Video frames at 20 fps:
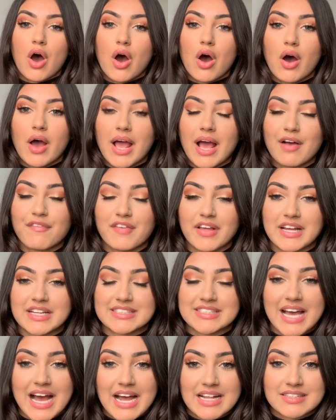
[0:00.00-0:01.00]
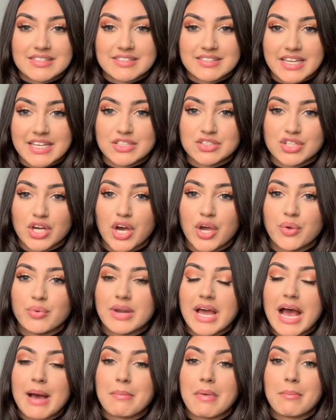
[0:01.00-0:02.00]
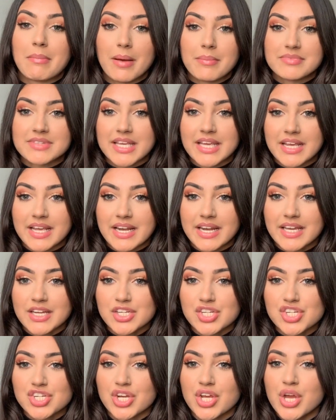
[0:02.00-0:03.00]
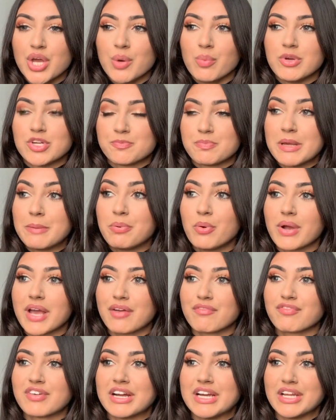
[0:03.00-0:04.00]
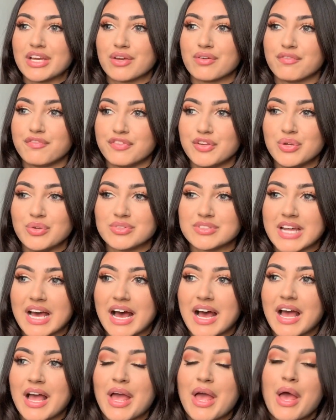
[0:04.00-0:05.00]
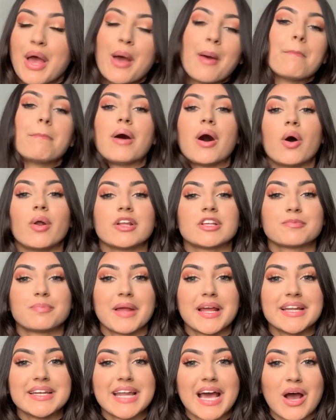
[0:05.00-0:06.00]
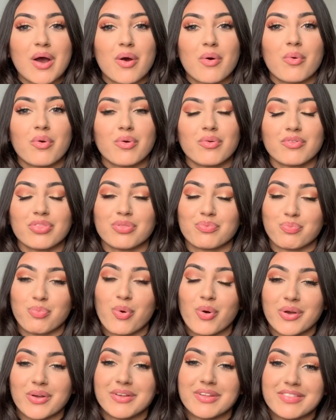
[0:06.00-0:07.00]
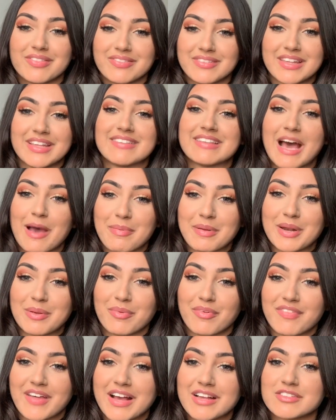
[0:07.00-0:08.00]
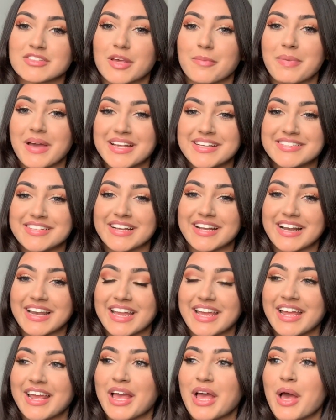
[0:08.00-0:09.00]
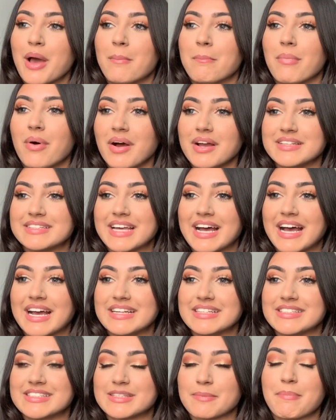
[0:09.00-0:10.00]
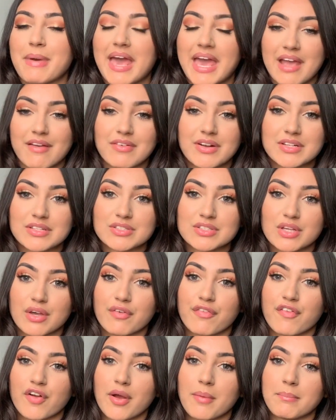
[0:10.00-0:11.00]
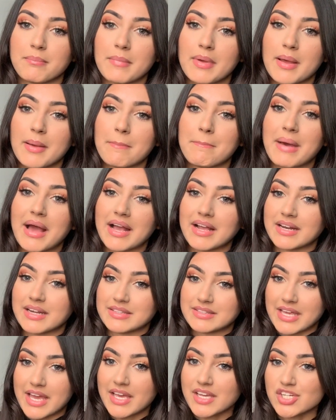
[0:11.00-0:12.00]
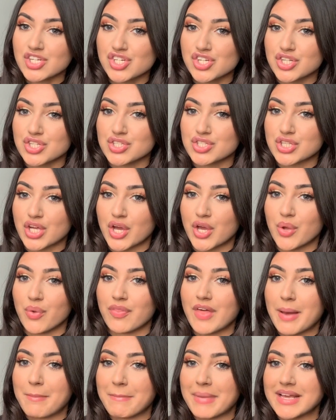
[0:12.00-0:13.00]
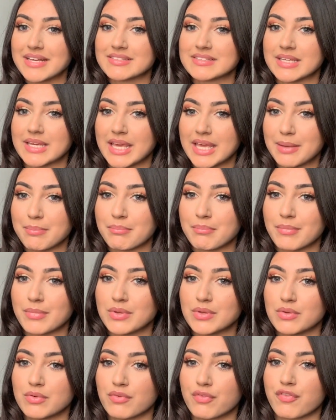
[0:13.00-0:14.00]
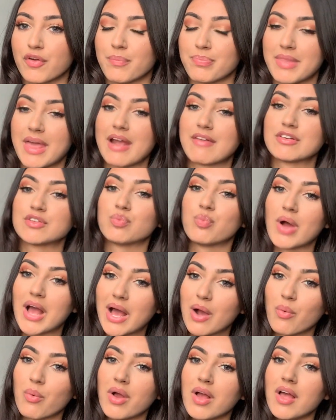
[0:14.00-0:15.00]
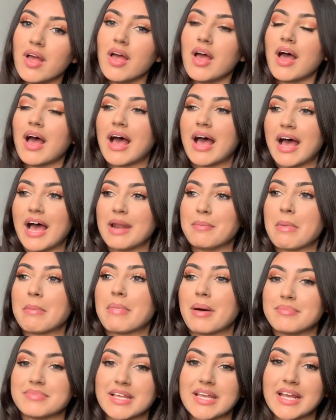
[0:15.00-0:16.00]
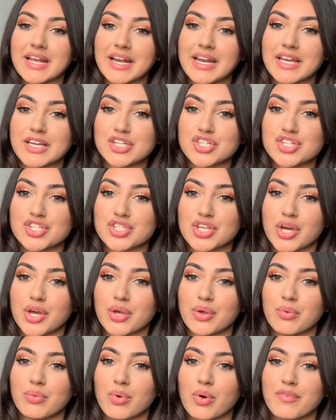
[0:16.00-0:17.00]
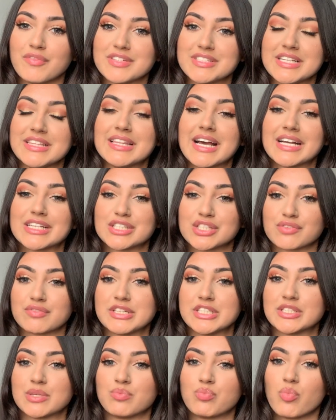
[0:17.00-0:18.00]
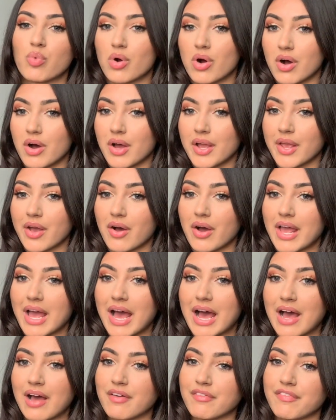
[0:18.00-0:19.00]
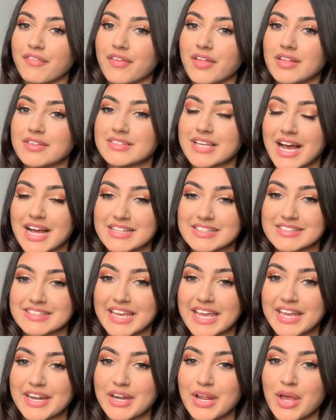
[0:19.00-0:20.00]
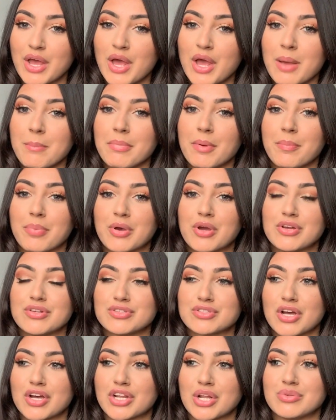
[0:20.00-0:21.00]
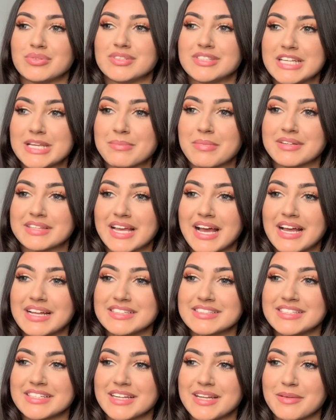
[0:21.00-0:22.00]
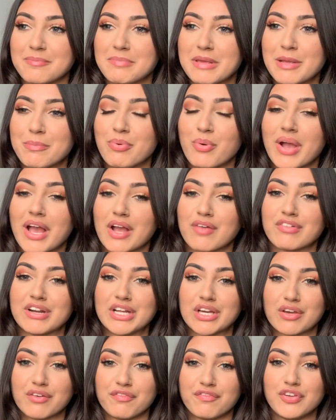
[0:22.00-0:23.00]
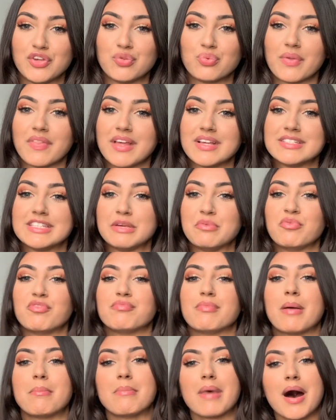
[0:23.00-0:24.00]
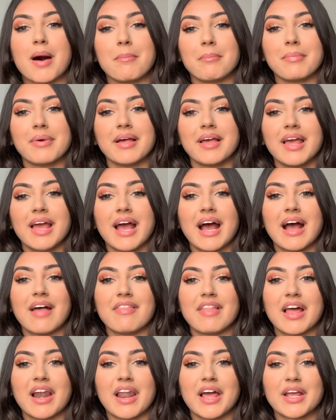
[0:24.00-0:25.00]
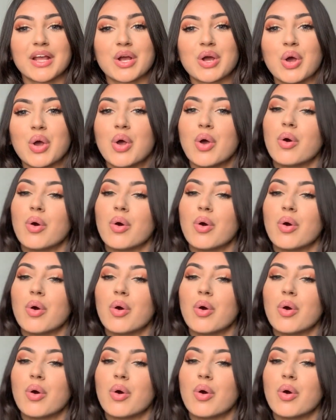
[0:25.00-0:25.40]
I have like a tan skin tone and my mum's English, which people get really confused at. But I'll explain now what is happening with that. So basically, my dad's parents are from Bangladesh, so that makes him from there as well. And my mum's English, so obviously that's the reason why I have tan skin. But because I don't see my dad, people get really confused when they see him with my mum, and they're like,